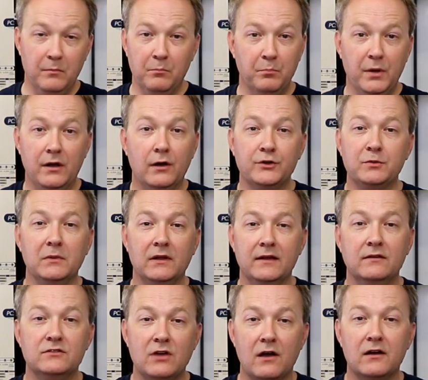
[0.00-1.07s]
But
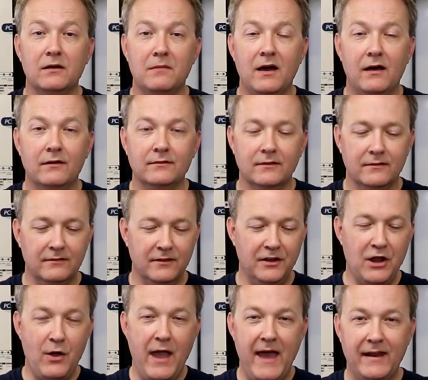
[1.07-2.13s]
ultimately, talking about, you
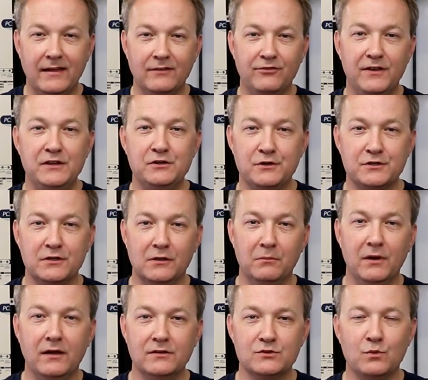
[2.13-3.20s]
know, adding features to the
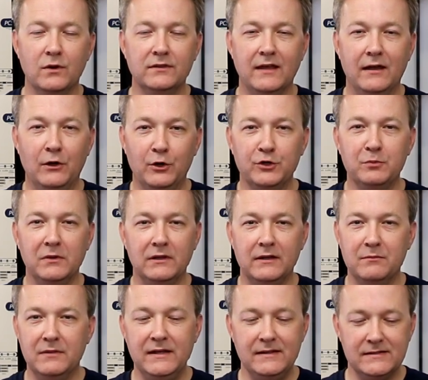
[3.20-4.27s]
buttons, what that ultimately
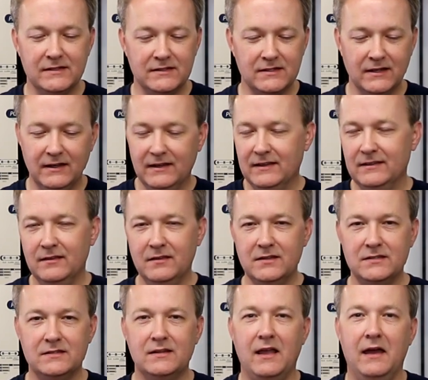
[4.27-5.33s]
means is that
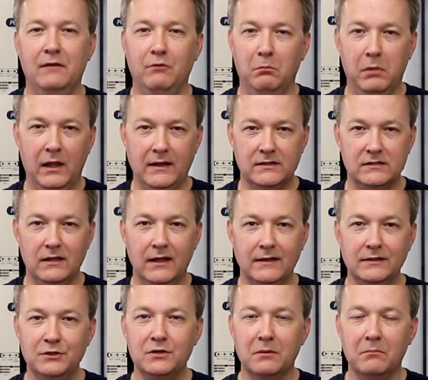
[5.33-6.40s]
this is kind of a blank
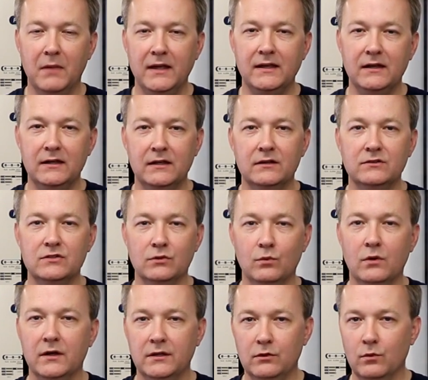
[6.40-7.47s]
slate. You can make it into
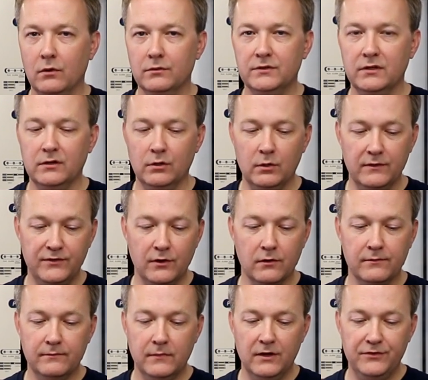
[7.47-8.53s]
what you want to do if
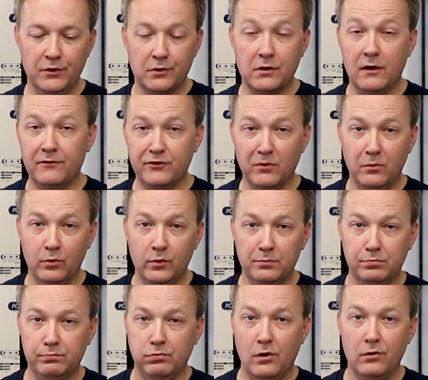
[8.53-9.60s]
you're comfortable
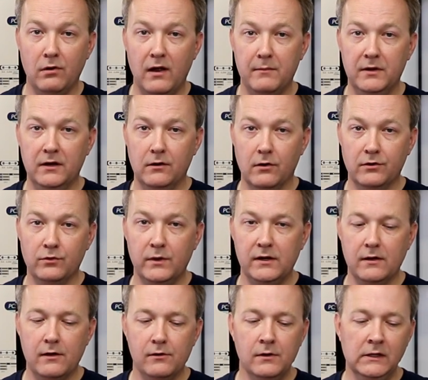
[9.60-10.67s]
with programming in
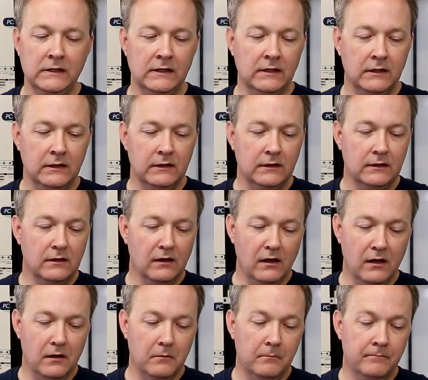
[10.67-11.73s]
Arduino,
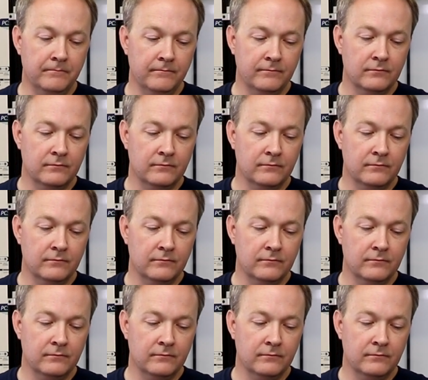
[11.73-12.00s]
or